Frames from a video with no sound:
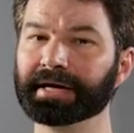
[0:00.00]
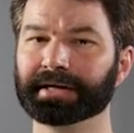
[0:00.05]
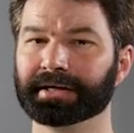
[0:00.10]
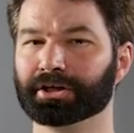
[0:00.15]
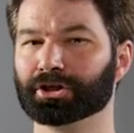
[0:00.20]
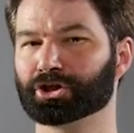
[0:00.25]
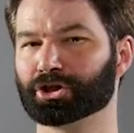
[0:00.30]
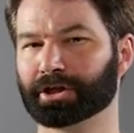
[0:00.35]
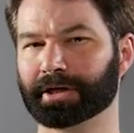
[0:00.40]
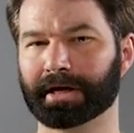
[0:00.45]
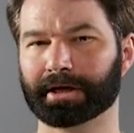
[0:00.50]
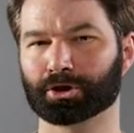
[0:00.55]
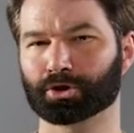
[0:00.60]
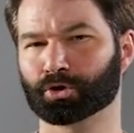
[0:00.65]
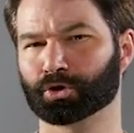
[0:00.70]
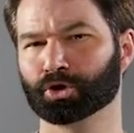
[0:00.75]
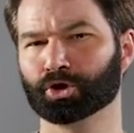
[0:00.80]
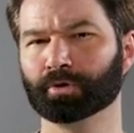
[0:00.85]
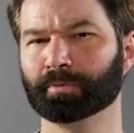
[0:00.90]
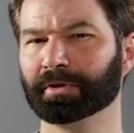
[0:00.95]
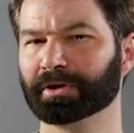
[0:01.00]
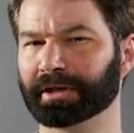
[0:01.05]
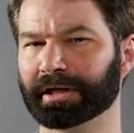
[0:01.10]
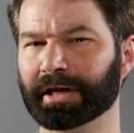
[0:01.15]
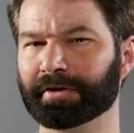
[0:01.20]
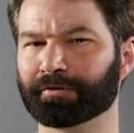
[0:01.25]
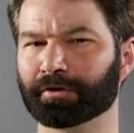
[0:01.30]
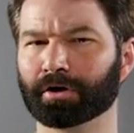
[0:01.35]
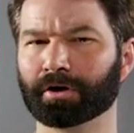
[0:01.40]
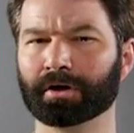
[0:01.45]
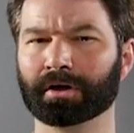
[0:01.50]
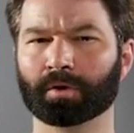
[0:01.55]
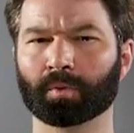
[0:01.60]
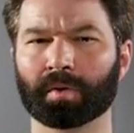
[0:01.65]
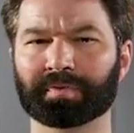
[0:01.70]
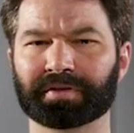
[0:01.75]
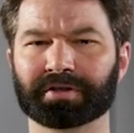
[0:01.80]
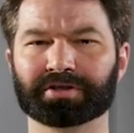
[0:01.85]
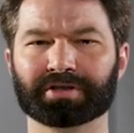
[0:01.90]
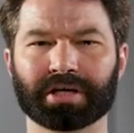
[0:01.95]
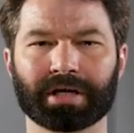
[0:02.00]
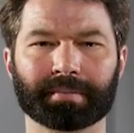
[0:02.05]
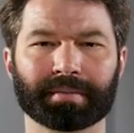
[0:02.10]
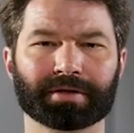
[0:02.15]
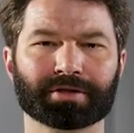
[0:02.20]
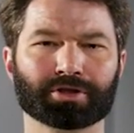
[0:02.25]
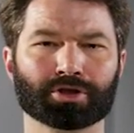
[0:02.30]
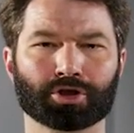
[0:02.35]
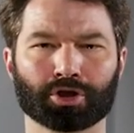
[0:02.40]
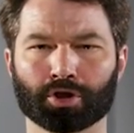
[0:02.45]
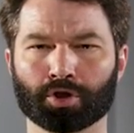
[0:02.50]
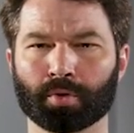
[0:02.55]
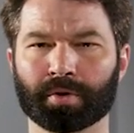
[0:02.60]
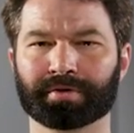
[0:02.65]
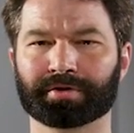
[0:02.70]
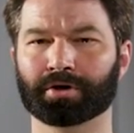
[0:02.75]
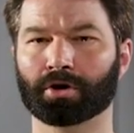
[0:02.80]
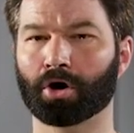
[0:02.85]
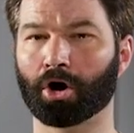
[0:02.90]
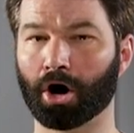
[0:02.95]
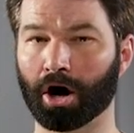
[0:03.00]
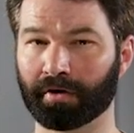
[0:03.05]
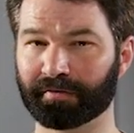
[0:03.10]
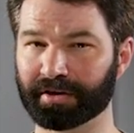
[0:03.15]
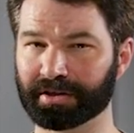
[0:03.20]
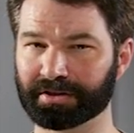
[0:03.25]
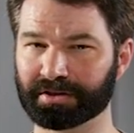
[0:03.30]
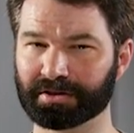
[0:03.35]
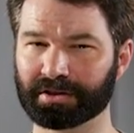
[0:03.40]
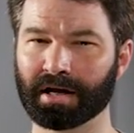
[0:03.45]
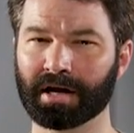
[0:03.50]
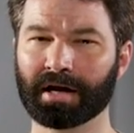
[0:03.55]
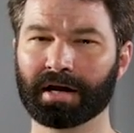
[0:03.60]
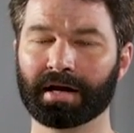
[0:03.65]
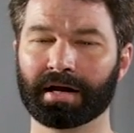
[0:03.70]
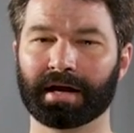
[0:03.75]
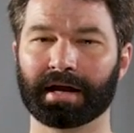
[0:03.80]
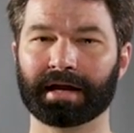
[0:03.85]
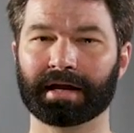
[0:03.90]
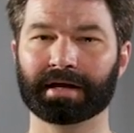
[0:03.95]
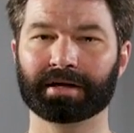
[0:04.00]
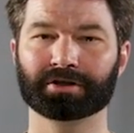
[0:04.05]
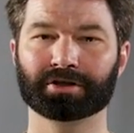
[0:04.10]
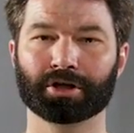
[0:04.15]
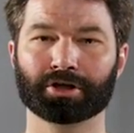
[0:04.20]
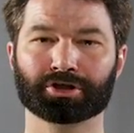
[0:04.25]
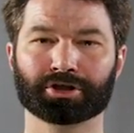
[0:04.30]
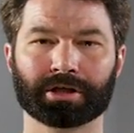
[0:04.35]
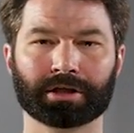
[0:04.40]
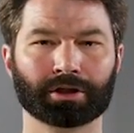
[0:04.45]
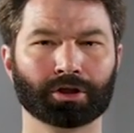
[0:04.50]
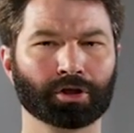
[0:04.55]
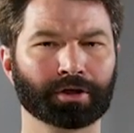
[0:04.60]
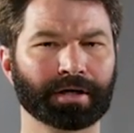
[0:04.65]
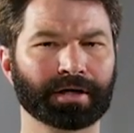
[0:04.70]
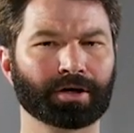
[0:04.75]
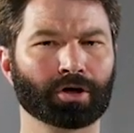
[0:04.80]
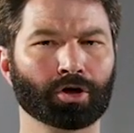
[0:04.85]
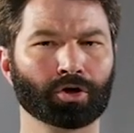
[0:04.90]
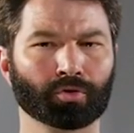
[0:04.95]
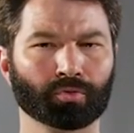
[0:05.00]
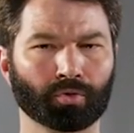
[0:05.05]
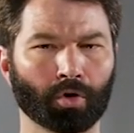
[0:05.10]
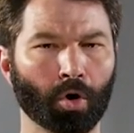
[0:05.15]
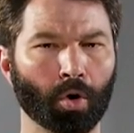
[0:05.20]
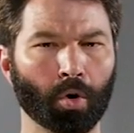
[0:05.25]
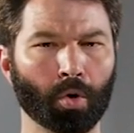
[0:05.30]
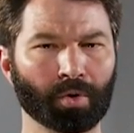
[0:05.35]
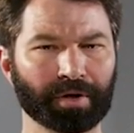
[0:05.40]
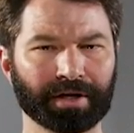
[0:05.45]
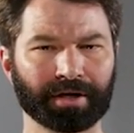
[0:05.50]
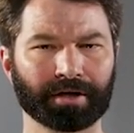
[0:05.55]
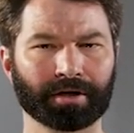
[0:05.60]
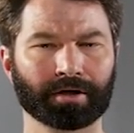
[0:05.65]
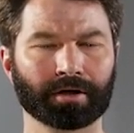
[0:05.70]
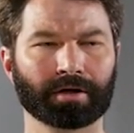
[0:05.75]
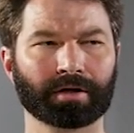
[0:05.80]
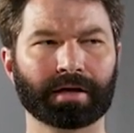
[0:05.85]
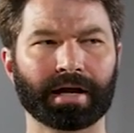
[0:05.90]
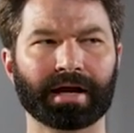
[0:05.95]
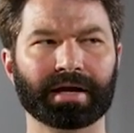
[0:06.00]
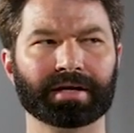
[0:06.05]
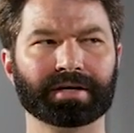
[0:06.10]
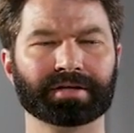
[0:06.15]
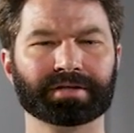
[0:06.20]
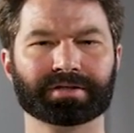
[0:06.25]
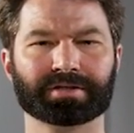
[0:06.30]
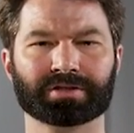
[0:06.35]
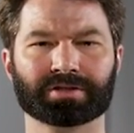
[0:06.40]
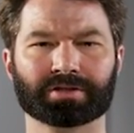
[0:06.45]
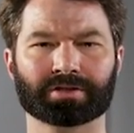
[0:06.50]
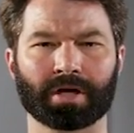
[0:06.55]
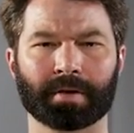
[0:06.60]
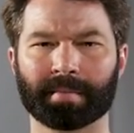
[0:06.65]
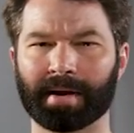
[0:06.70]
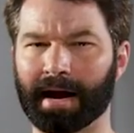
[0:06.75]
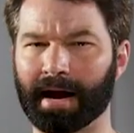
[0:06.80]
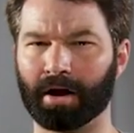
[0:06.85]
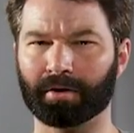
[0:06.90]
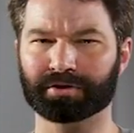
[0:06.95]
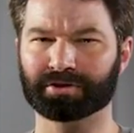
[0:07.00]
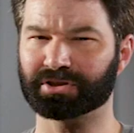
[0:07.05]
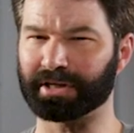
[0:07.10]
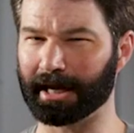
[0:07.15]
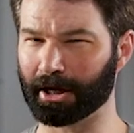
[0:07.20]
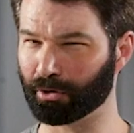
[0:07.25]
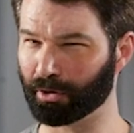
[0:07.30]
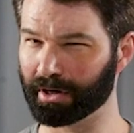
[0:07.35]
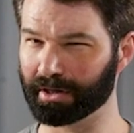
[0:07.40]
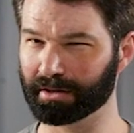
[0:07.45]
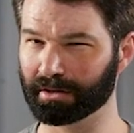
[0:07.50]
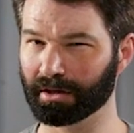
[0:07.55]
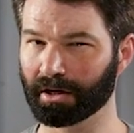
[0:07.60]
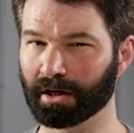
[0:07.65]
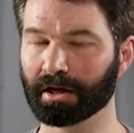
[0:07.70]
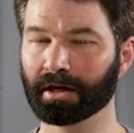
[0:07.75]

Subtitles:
Is she a true believer in what the demons do with their harvest? And does she look at her role here as somehow sacred?